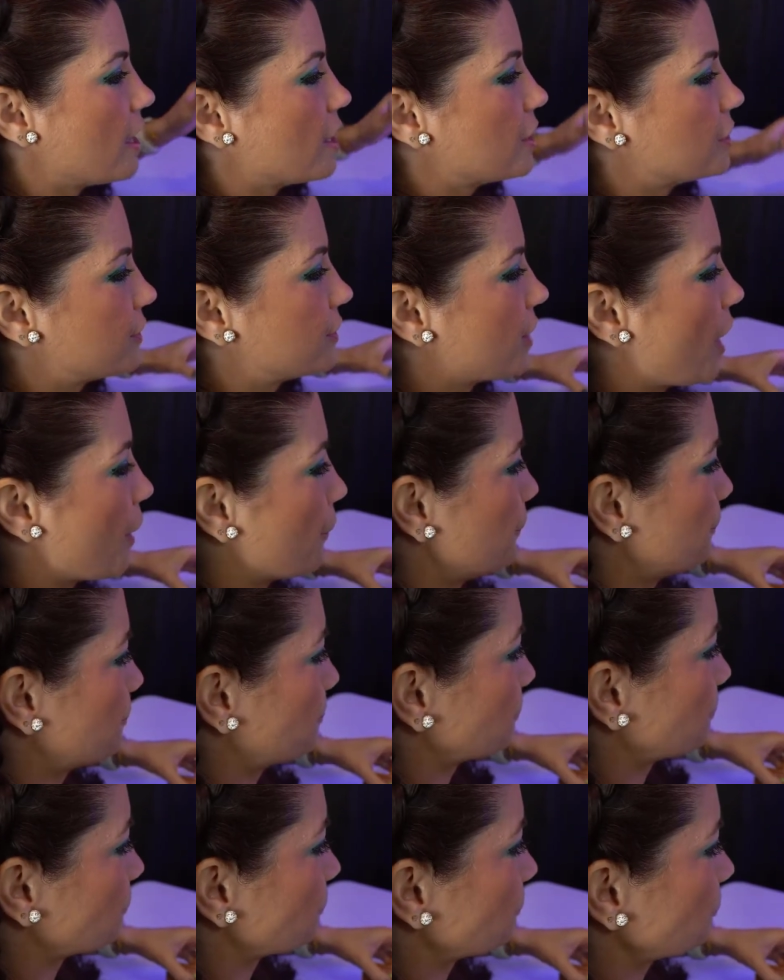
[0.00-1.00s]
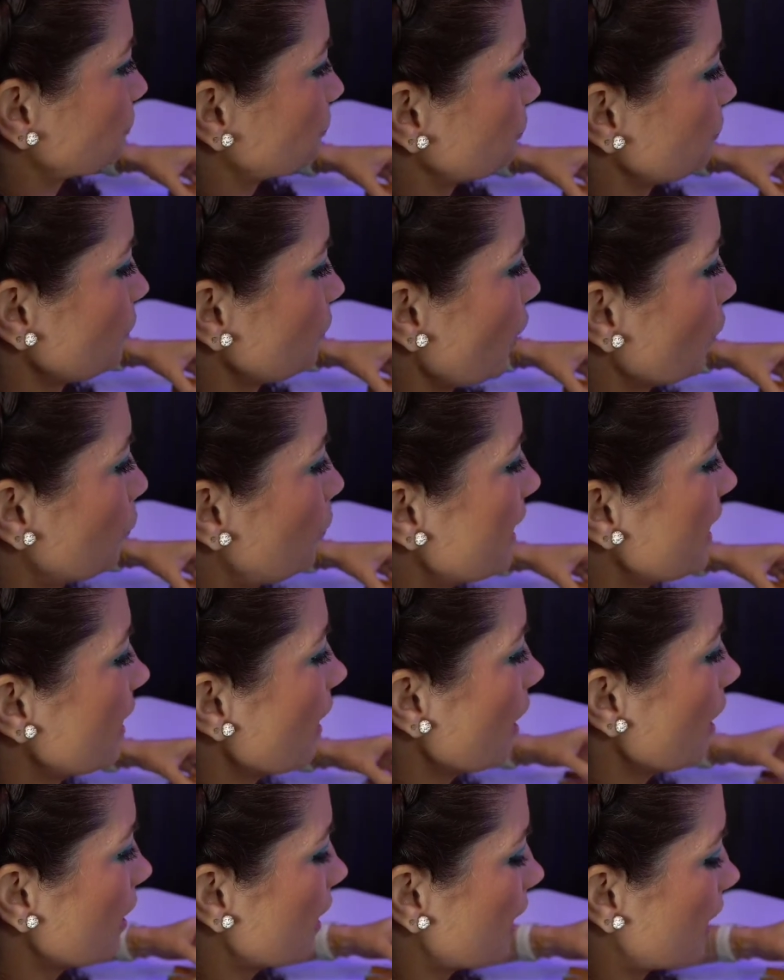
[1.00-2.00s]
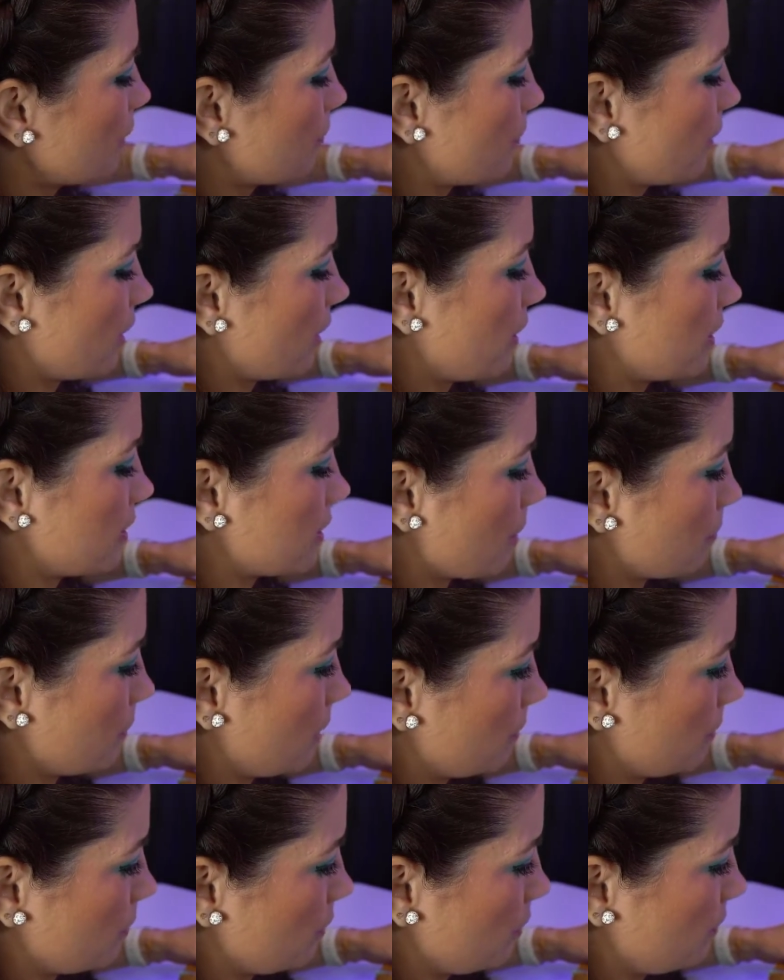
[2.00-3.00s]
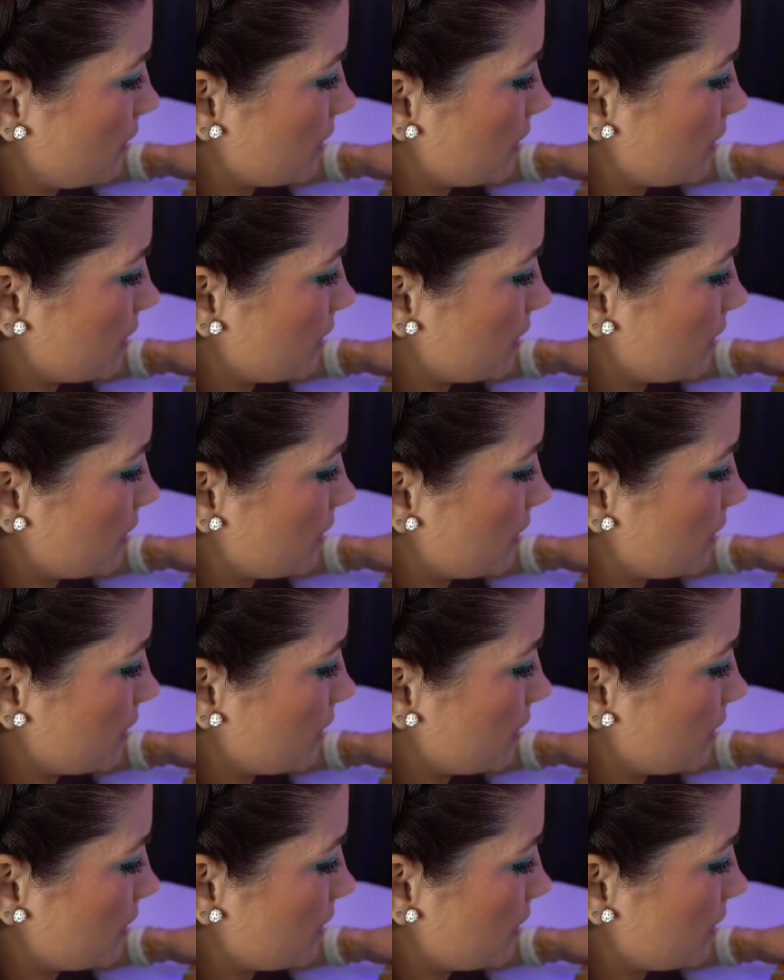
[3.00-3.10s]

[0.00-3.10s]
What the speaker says: So we are going to put, I'm going to move